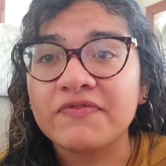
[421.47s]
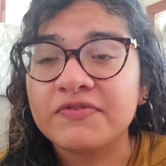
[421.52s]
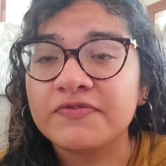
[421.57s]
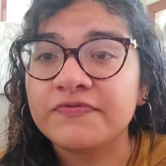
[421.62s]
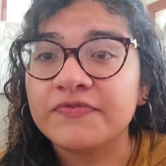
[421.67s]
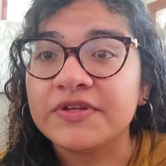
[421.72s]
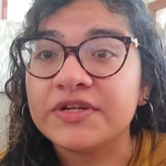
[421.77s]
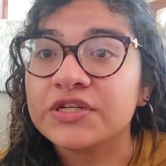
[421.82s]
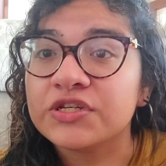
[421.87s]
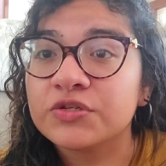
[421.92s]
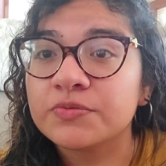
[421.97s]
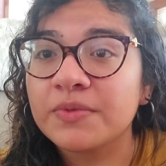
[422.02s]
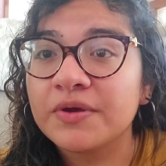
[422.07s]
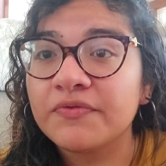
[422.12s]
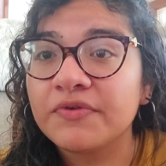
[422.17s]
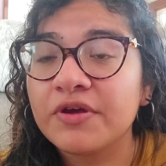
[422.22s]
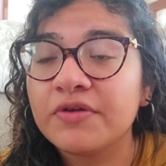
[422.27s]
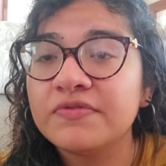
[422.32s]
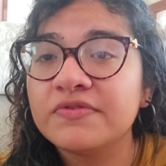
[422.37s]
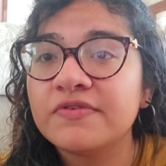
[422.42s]
I even finished
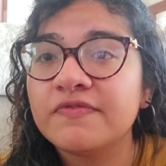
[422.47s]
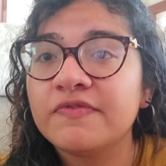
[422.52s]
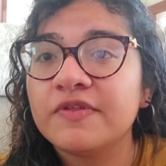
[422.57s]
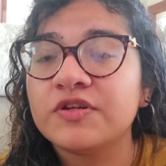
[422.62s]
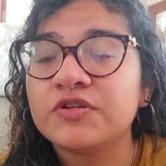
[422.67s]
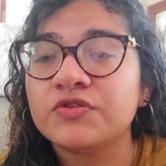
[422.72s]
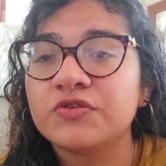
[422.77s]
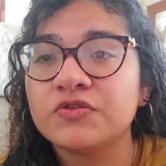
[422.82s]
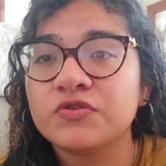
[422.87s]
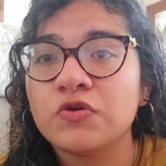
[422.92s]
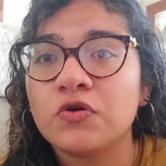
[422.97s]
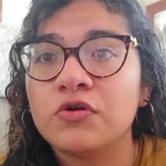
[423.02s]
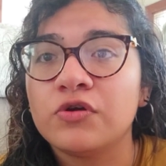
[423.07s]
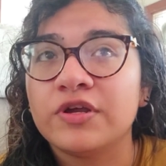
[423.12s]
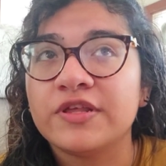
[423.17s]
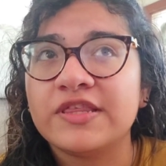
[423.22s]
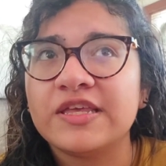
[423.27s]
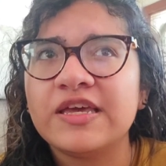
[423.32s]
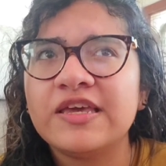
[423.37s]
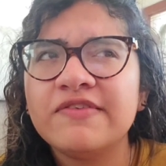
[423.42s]
my rounds of letrozole,
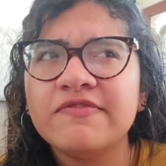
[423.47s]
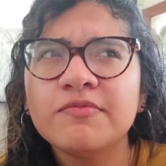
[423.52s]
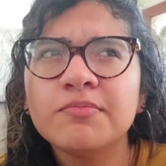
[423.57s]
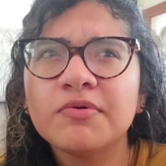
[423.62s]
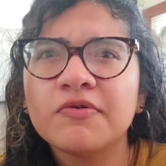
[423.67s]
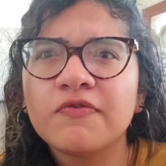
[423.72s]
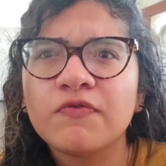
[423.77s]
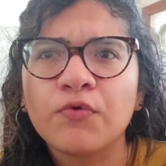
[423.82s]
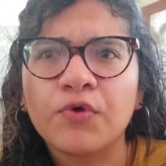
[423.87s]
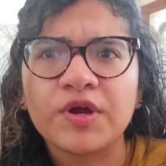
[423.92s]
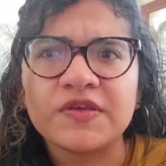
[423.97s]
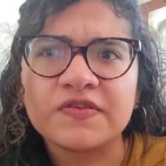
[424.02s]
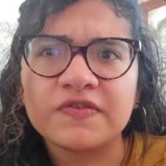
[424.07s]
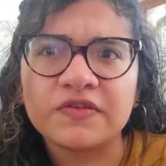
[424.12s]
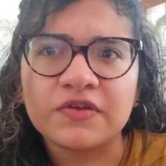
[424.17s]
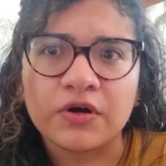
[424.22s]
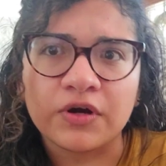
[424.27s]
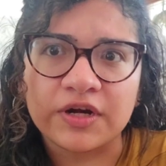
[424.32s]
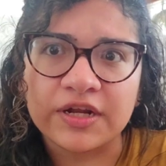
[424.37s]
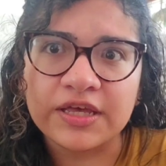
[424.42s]
or I think even before I
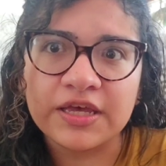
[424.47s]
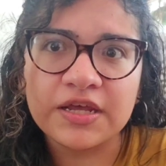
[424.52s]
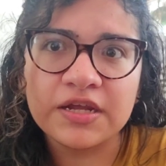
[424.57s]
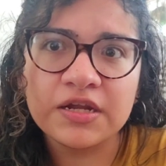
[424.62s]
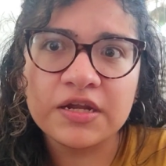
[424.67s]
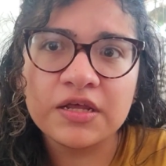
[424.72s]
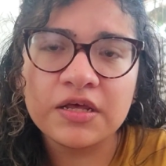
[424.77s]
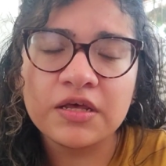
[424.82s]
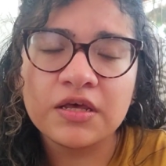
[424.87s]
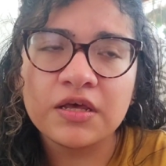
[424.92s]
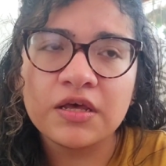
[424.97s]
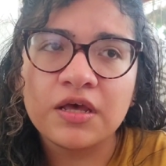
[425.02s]
started.